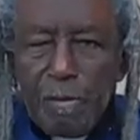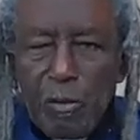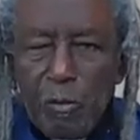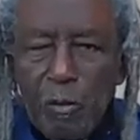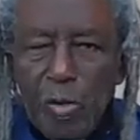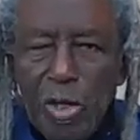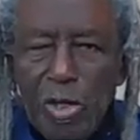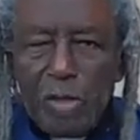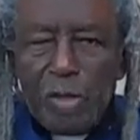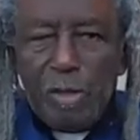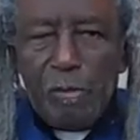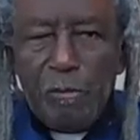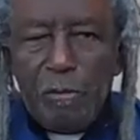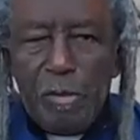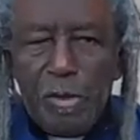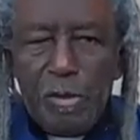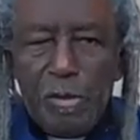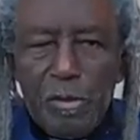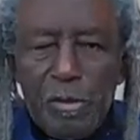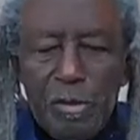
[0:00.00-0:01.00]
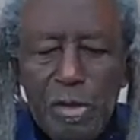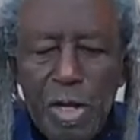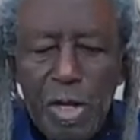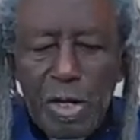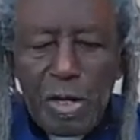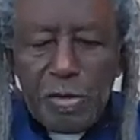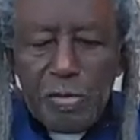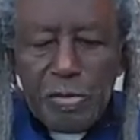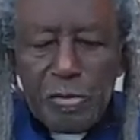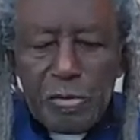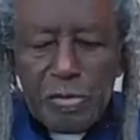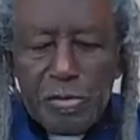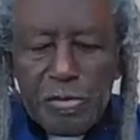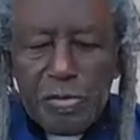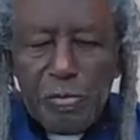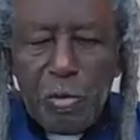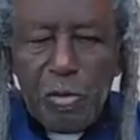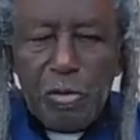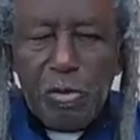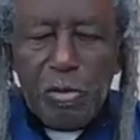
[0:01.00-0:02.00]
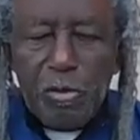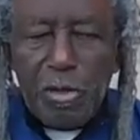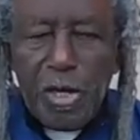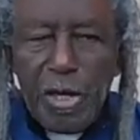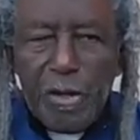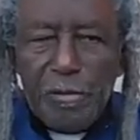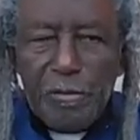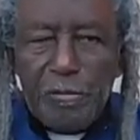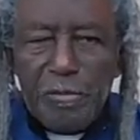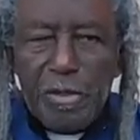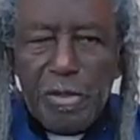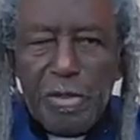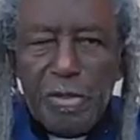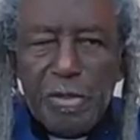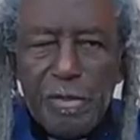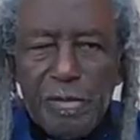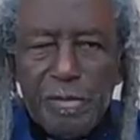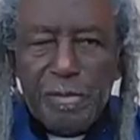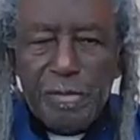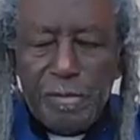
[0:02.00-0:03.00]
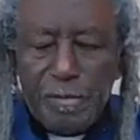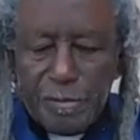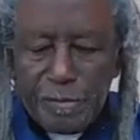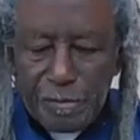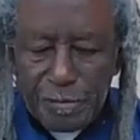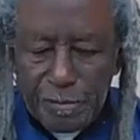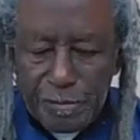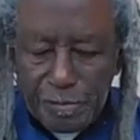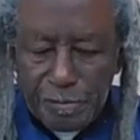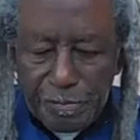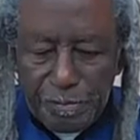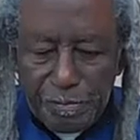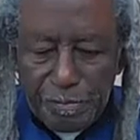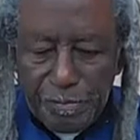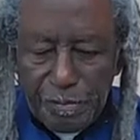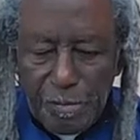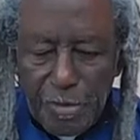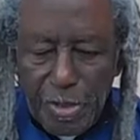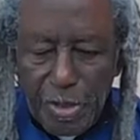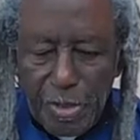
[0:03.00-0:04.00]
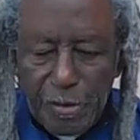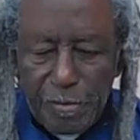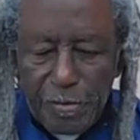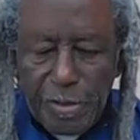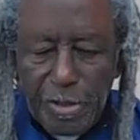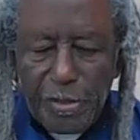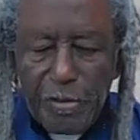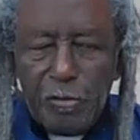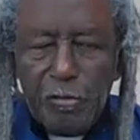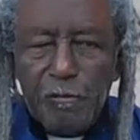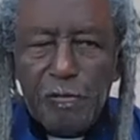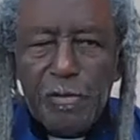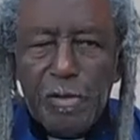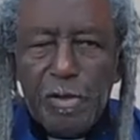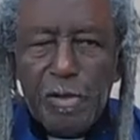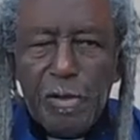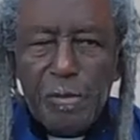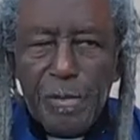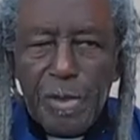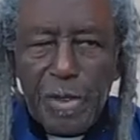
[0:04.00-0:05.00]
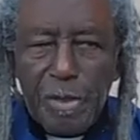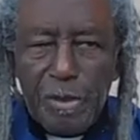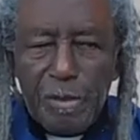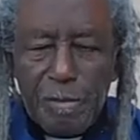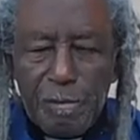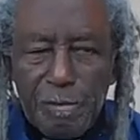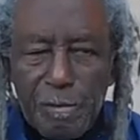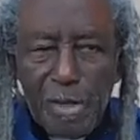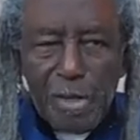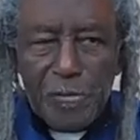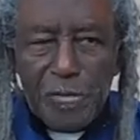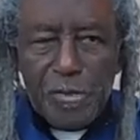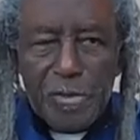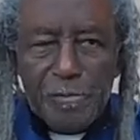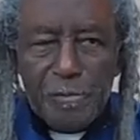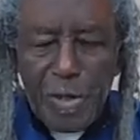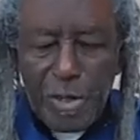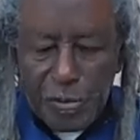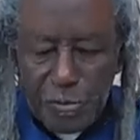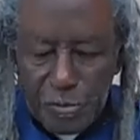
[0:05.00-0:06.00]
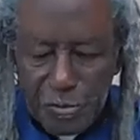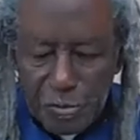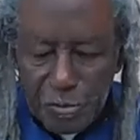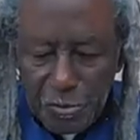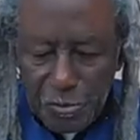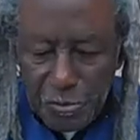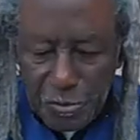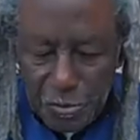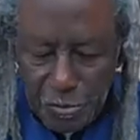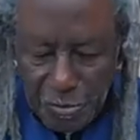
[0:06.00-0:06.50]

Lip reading: Welcome in your large or small gathering, and thank you for coming. My respect to you.